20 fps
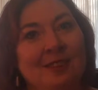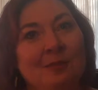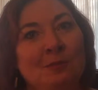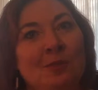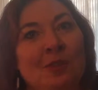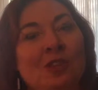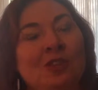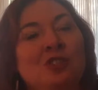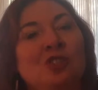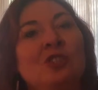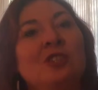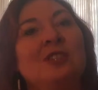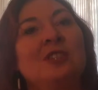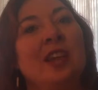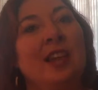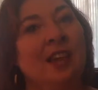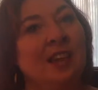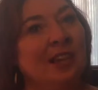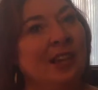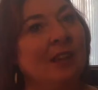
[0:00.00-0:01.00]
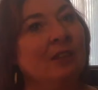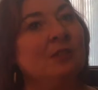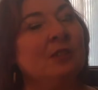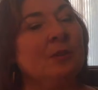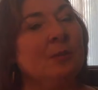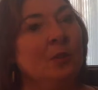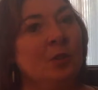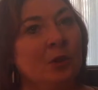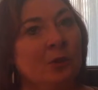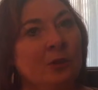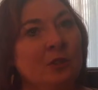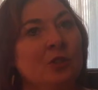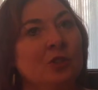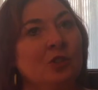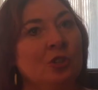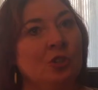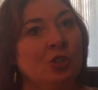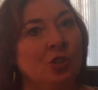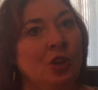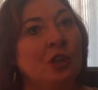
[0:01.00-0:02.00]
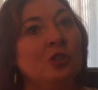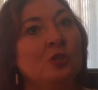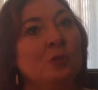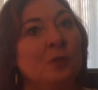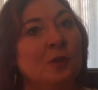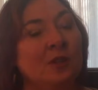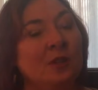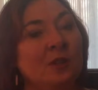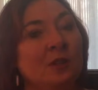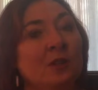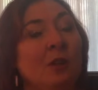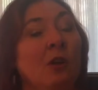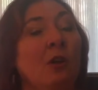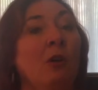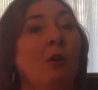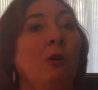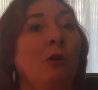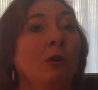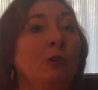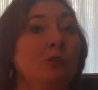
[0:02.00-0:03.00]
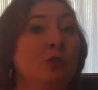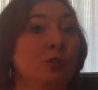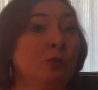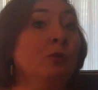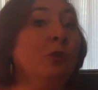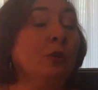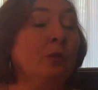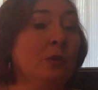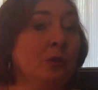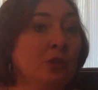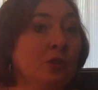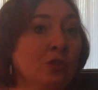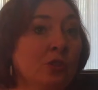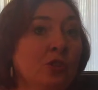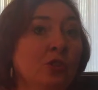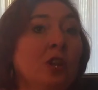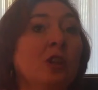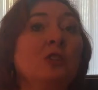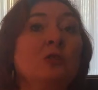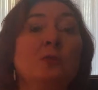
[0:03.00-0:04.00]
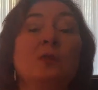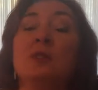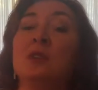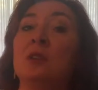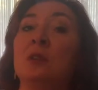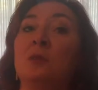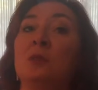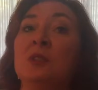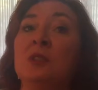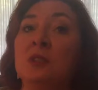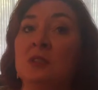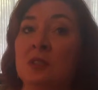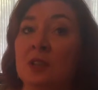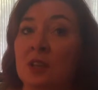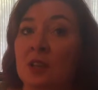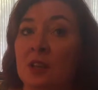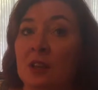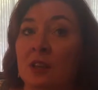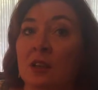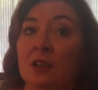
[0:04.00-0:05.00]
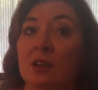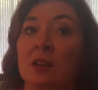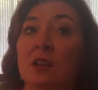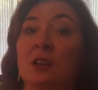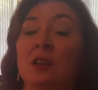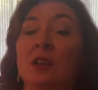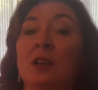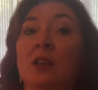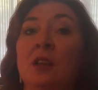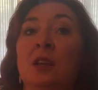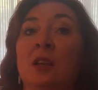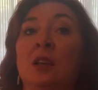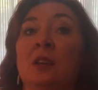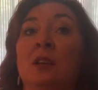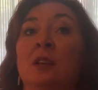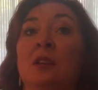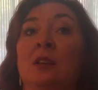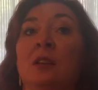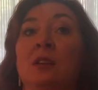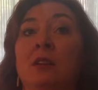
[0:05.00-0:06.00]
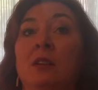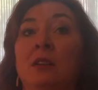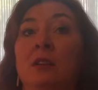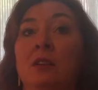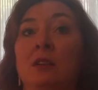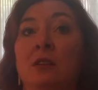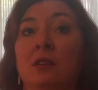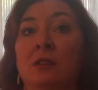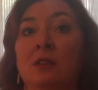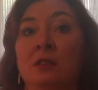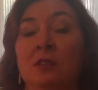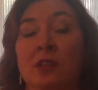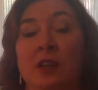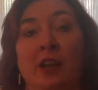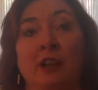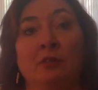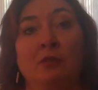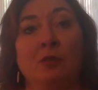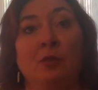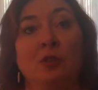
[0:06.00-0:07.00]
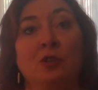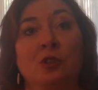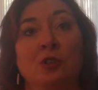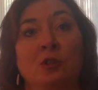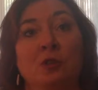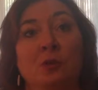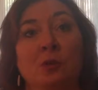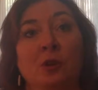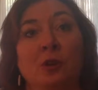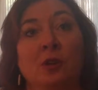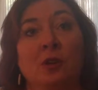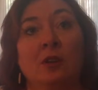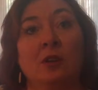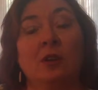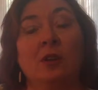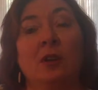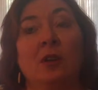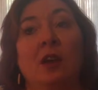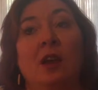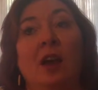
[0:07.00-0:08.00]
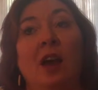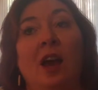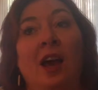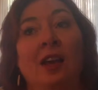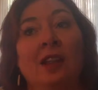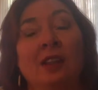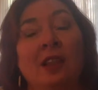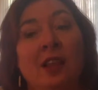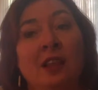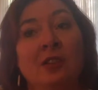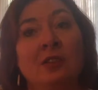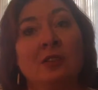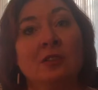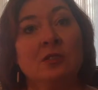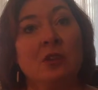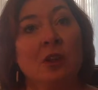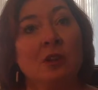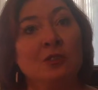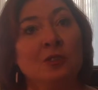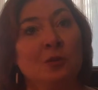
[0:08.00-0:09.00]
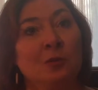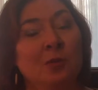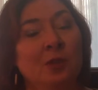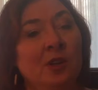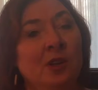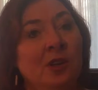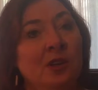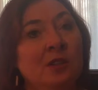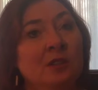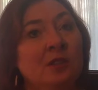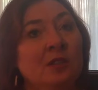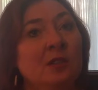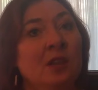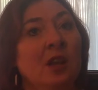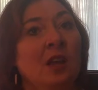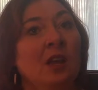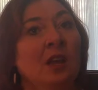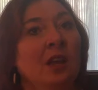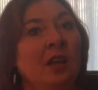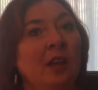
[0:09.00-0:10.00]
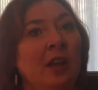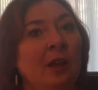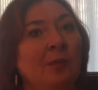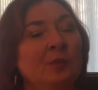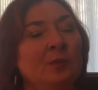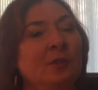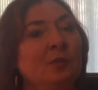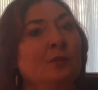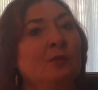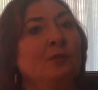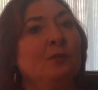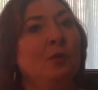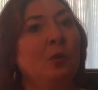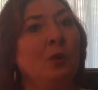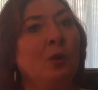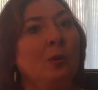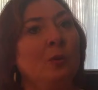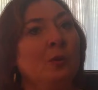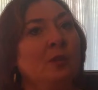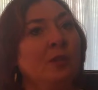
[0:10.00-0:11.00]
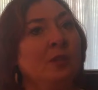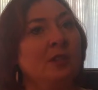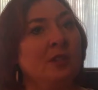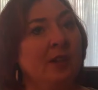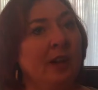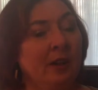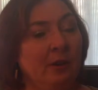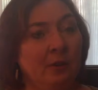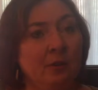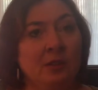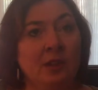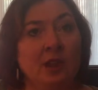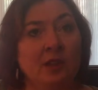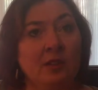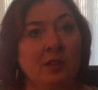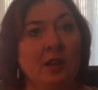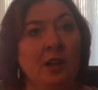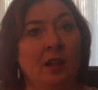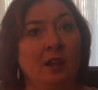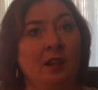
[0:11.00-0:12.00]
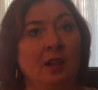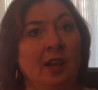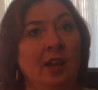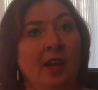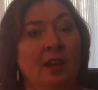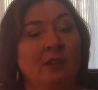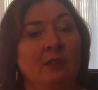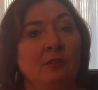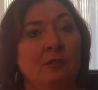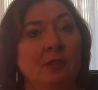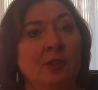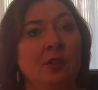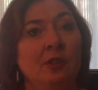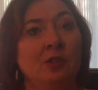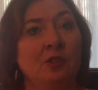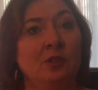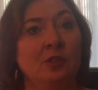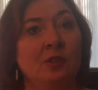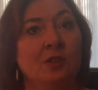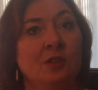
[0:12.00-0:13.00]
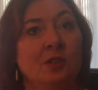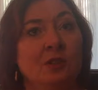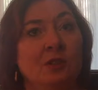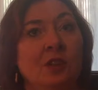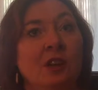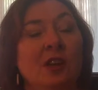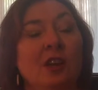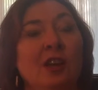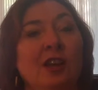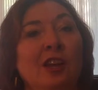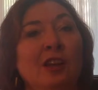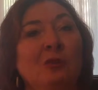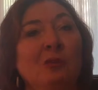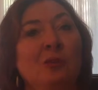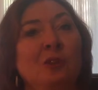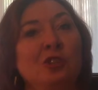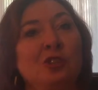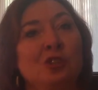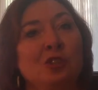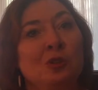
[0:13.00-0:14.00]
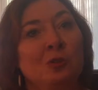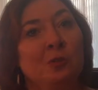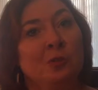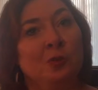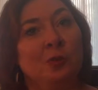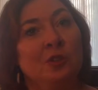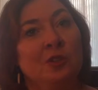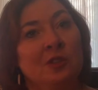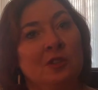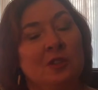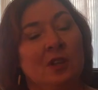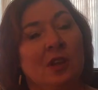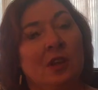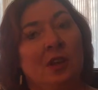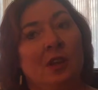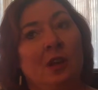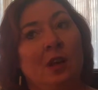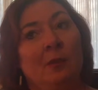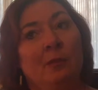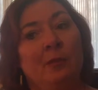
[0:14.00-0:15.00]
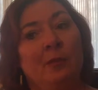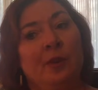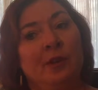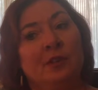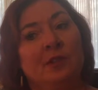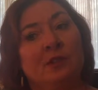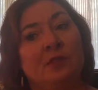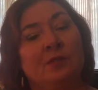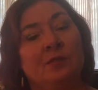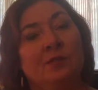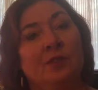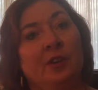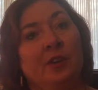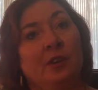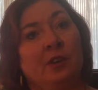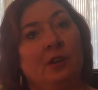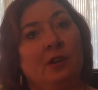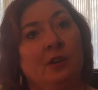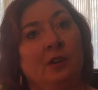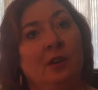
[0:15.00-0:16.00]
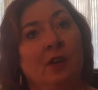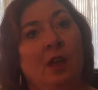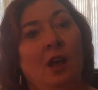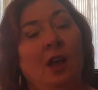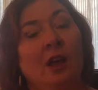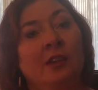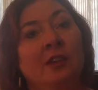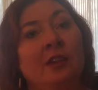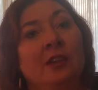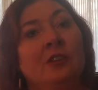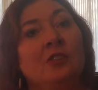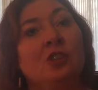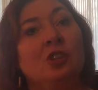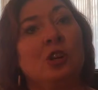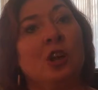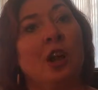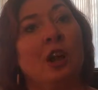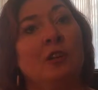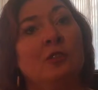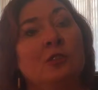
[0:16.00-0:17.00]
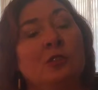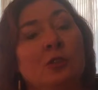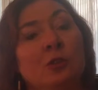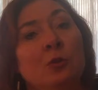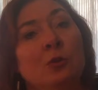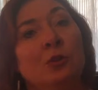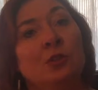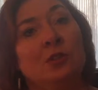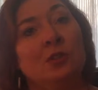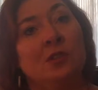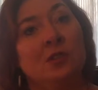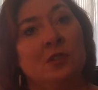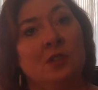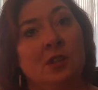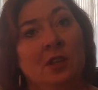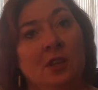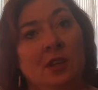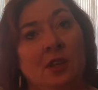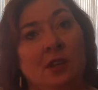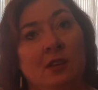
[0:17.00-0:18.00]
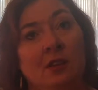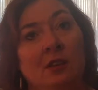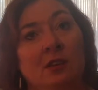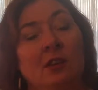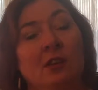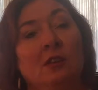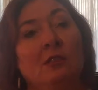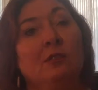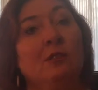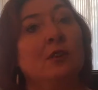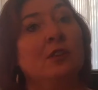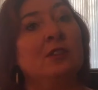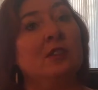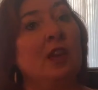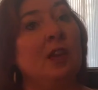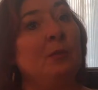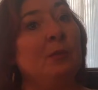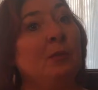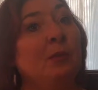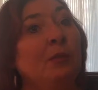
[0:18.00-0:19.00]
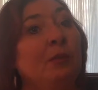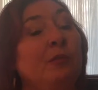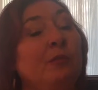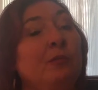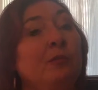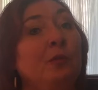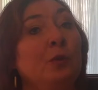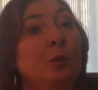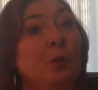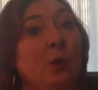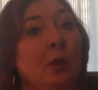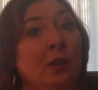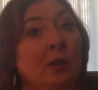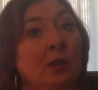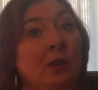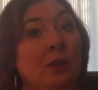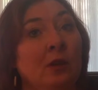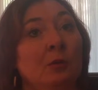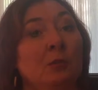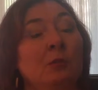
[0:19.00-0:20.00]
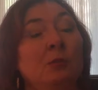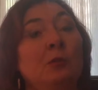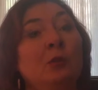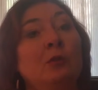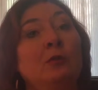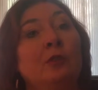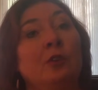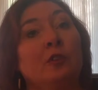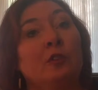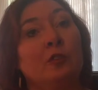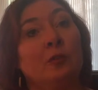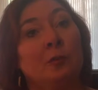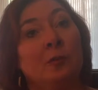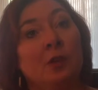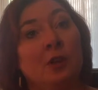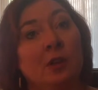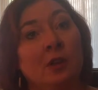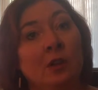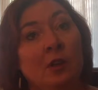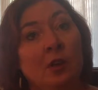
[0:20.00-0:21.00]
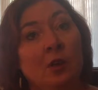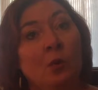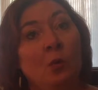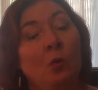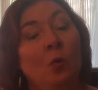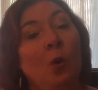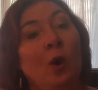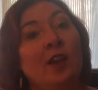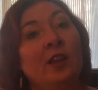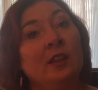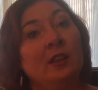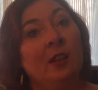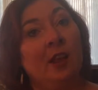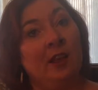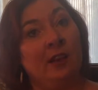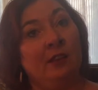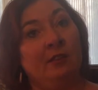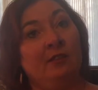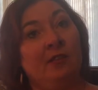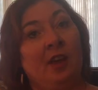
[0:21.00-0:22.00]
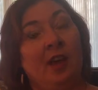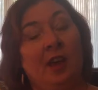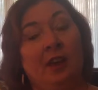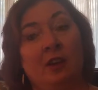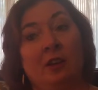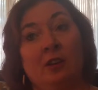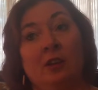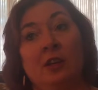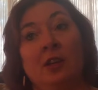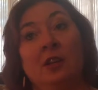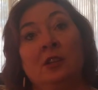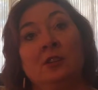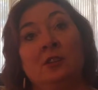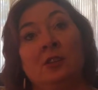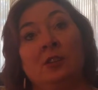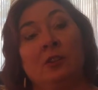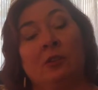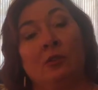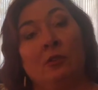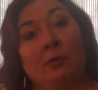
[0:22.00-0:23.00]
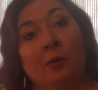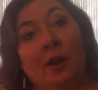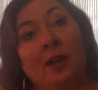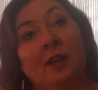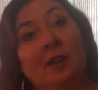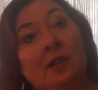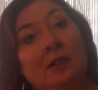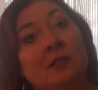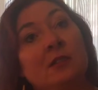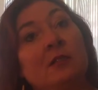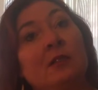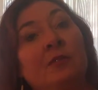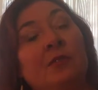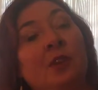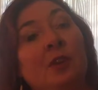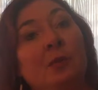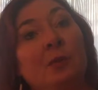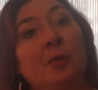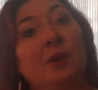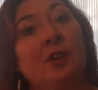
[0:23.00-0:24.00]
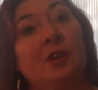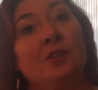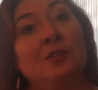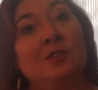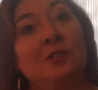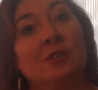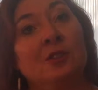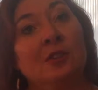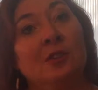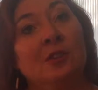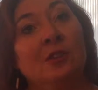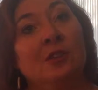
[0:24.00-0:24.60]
because she's taken out some of the Christian judgments or Judeo-Christian judgments that we see in Dion Fortune's work. I like this also because it helps inform the tarot deck that Ellen Cannon Reed uses, in which she puts a big sphere on each card so you could see, for example, the Fool moving from the white light of Keter into the grayness of the abyss,